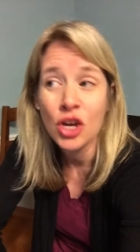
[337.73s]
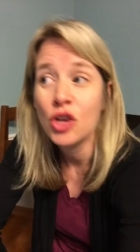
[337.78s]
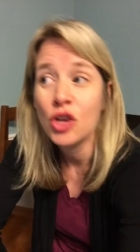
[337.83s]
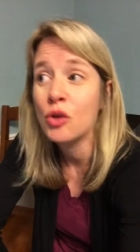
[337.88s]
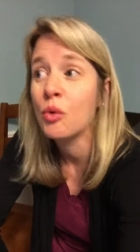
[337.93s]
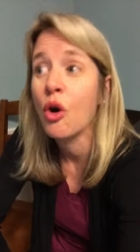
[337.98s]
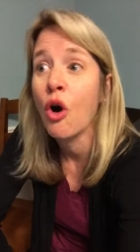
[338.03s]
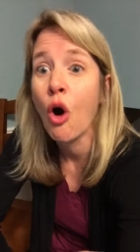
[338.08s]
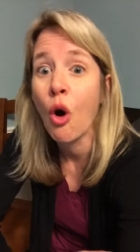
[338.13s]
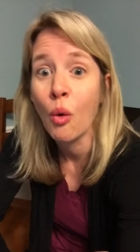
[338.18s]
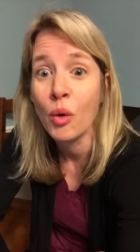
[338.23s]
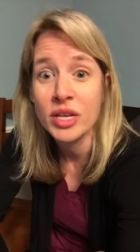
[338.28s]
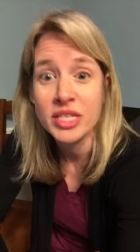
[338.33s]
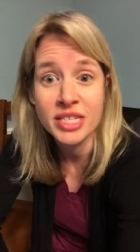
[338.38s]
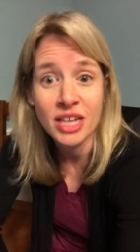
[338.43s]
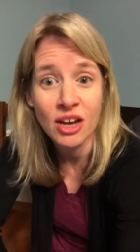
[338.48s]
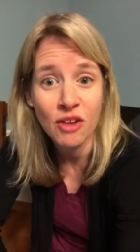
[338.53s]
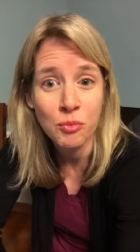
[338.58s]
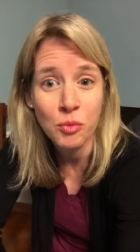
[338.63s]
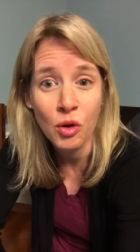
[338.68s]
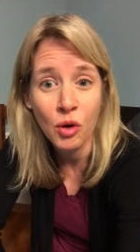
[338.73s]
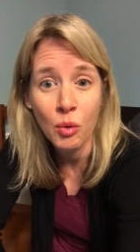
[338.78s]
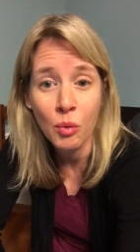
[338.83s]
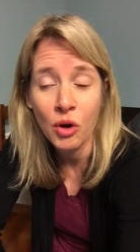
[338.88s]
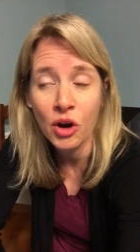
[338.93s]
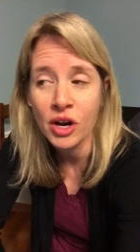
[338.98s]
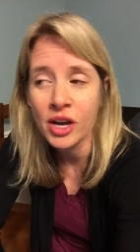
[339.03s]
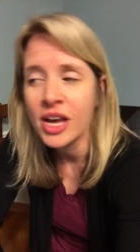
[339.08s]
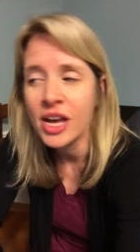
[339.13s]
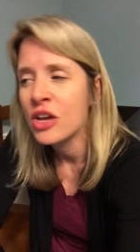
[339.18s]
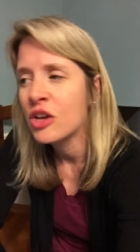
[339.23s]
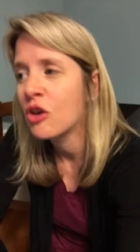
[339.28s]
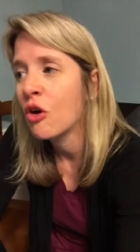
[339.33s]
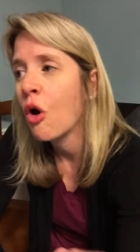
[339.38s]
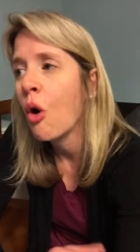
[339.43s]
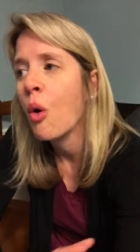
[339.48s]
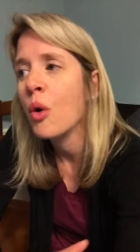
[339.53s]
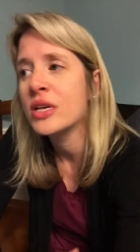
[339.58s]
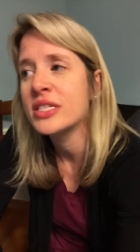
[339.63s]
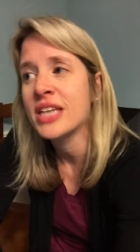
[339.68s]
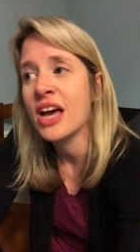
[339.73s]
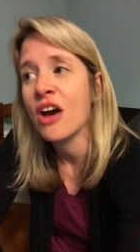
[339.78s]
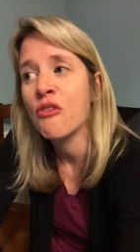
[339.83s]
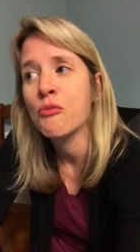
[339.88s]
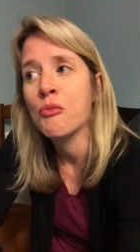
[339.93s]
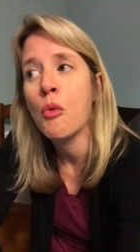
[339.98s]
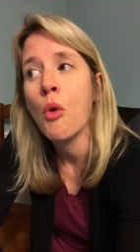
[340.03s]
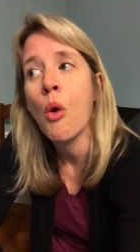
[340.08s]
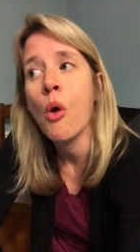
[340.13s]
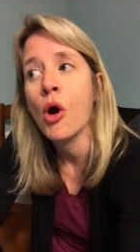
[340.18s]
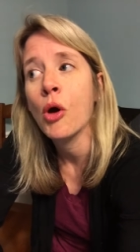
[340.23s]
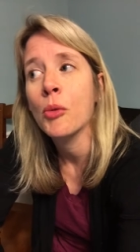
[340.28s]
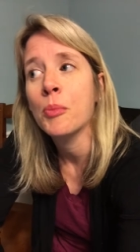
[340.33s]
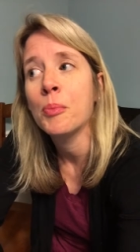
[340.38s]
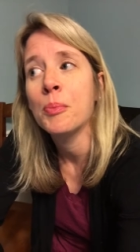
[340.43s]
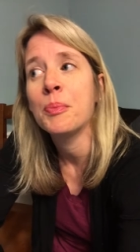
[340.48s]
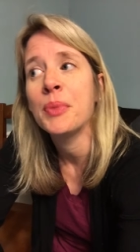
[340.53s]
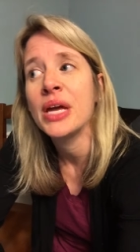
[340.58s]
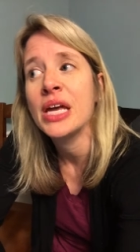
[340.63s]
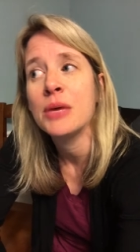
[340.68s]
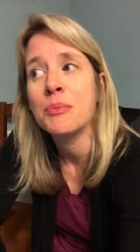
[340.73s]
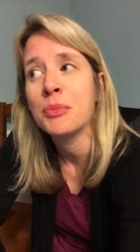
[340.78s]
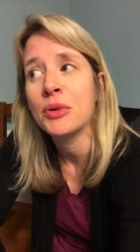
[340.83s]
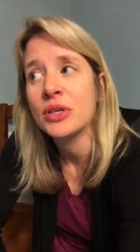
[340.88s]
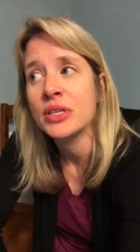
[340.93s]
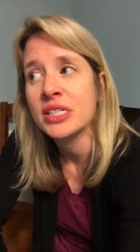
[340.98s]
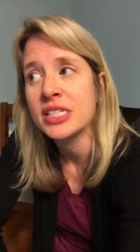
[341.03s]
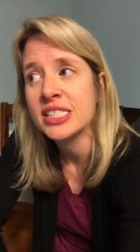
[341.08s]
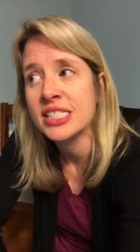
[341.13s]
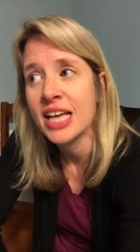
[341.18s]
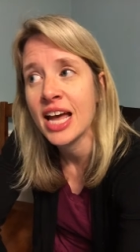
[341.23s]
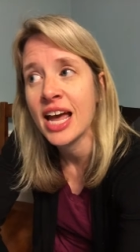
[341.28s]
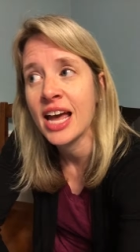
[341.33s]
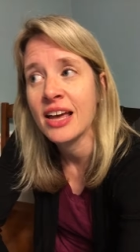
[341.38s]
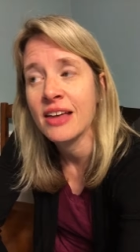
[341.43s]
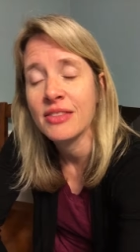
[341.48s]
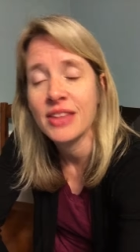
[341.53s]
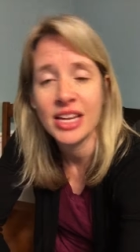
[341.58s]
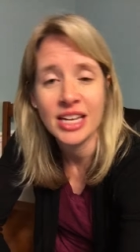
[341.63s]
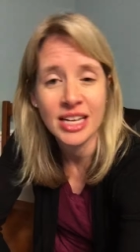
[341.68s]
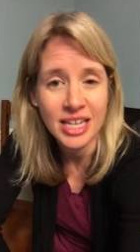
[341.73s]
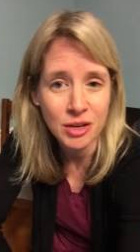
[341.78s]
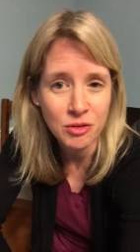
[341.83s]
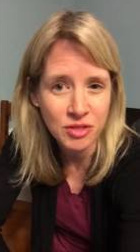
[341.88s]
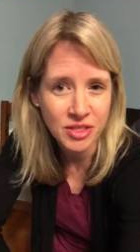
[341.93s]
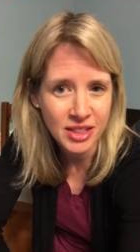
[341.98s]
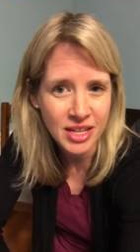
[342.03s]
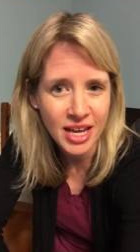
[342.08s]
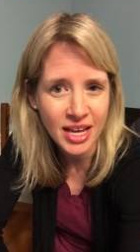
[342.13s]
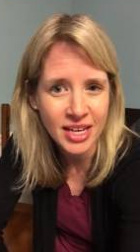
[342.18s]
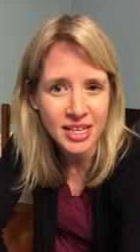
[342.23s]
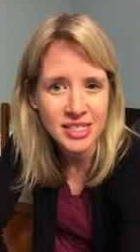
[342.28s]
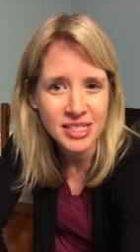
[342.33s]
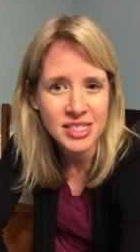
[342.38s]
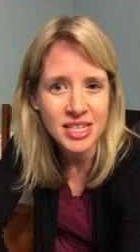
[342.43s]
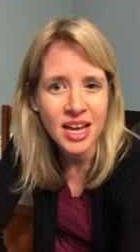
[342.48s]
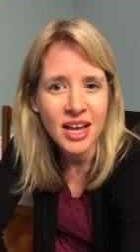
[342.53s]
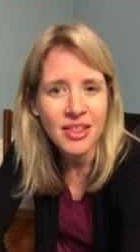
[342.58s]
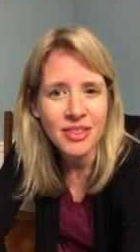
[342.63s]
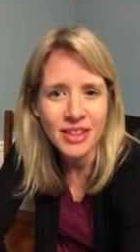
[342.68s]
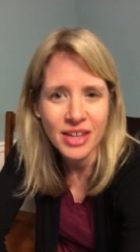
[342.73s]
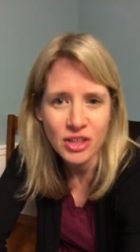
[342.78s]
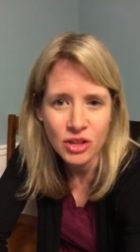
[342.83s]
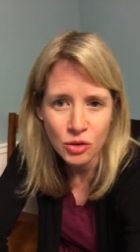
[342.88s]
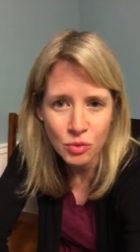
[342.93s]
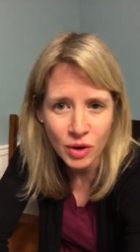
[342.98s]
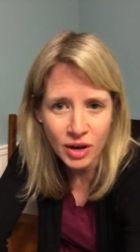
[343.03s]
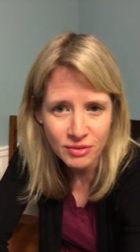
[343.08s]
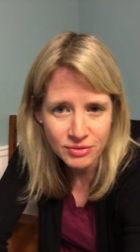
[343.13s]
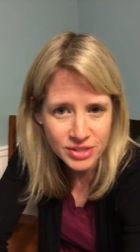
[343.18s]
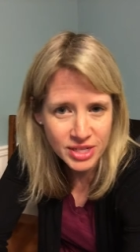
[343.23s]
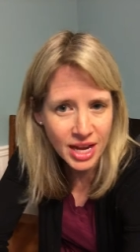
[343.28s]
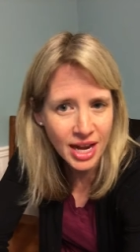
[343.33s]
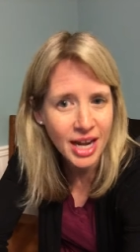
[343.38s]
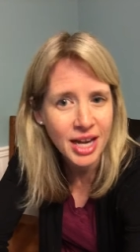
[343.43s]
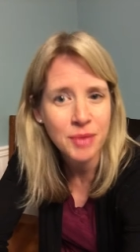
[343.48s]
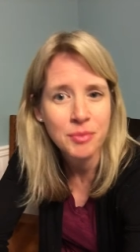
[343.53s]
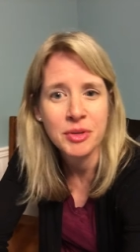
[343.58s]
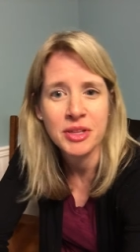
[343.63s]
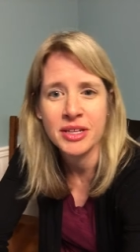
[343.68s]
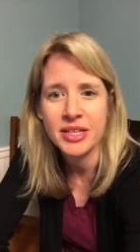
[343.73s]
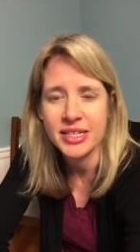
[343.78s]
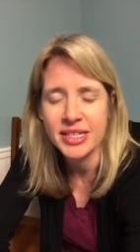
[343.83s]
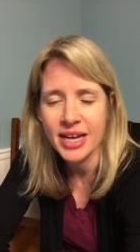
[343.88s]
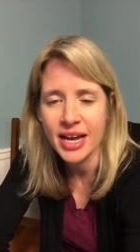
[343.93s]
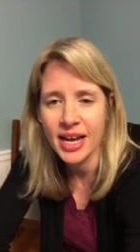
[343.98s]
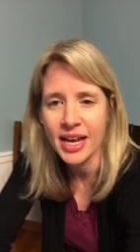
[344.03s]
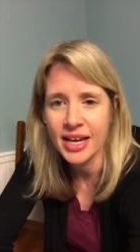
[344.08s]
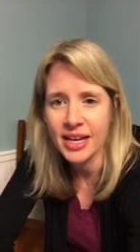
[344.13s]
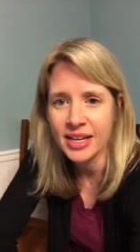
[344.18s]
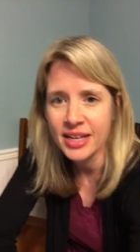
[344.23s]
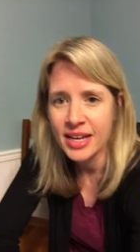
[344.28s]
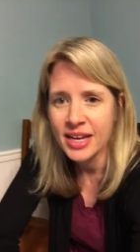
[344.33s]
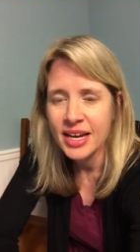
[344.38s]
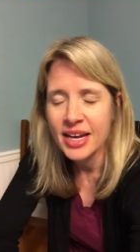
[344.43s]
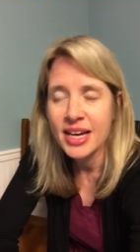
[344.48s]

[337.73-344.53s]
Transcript: You will always have more work. You'll always have more people saying they need things than you have time in the day.